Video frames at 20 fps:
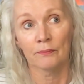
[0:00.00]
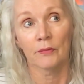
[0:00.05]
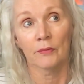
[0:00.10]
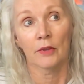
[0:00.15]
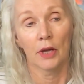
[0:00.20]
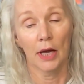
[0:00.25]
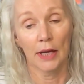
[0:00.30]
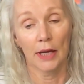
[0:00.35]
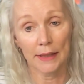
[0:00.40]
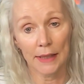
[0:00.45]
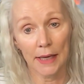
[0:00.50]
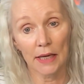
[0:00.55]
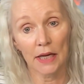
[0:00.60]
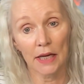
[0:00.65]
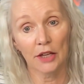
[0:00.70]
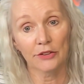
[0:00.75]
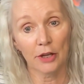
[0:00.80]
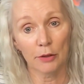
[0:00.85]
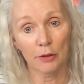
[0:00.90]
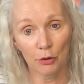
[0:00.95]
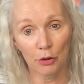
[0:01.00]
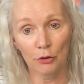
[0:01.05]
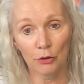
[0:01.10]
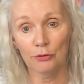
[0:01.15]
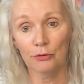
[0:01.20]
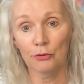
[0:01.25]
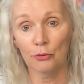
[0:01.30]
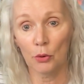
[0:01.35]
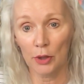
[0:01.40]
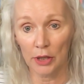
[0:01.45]
Again, as I moved
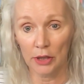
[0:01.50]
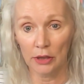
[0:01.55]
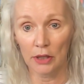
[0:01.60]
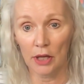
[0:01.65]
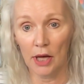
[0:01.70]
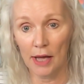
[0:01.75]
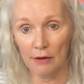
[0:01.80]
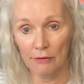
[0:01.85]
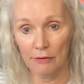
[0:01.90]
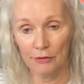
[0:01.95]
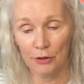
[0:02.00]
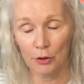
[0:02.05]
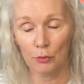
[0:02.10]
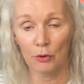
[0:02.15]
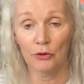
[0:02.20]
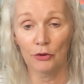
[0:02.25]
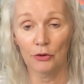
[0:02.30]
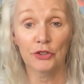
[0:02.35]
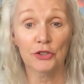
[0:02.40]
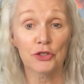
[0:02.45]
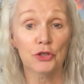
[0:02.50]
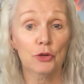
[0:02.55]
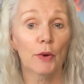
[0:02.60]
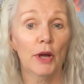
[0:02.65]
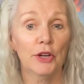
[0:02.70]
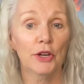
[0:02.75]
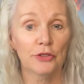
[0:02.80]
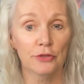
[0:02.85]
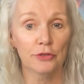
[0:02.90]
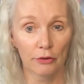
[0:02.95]
forward in life, there were
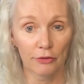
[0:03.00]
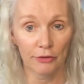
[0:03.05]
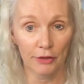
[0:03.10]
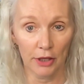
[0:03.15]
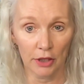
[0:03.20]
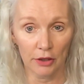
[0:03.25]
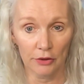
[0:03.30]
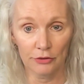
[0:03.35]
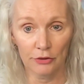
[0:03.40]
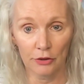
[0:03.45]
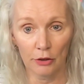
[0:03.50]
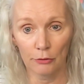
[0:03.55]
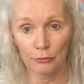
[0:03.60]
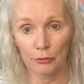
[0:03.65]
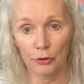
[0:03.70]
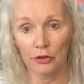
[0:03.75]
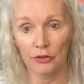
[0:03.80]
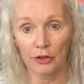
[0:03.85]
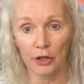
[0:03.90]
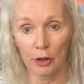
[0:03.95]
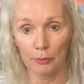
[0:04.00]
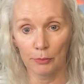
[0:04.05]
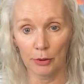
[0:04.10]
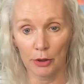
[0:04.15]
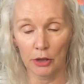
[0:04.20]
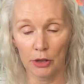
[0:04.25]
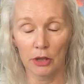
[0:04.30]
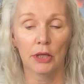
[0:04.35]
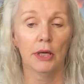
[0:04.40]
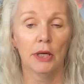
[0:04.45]
situational things. So for
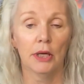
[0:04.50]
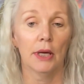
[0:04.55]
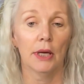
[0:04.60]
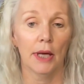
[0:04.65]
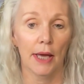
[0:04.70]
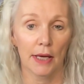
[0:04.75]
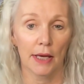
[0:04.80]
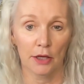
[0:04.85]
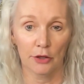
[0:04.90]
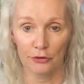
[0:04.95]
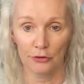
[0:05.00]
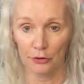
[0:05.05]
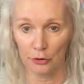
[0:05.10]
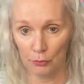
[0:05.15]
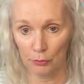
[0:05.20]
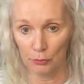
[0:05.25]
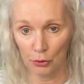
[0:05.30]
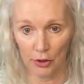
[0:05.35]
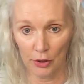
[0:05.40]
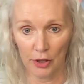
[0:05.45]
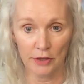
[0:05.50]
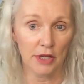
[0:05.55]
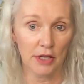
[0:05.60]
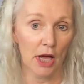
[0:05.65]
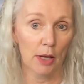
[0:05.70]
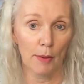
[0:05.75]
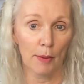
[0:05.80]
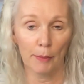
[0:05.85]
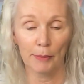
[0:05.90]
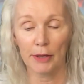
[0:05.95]
example, at a certain point in
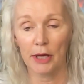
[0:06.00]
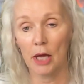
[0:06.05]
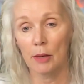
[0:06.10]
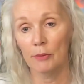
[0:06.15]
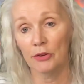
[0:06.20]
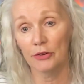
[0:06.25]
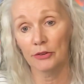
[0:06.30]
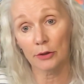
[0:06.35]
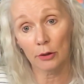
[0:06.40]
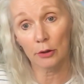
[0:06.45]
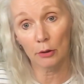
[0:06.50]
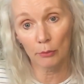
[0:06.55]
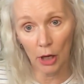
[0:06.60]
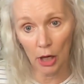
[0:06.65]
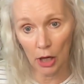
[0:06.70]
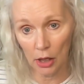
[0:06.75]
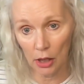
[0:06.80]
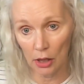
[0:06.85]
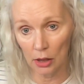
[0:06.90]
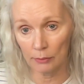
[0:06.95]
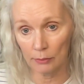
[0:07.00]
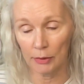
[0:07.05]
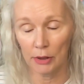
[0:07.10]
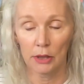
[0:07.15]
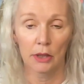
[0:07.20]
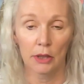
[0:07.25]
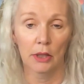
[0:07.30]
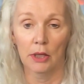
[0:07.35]
time, I became a single mom.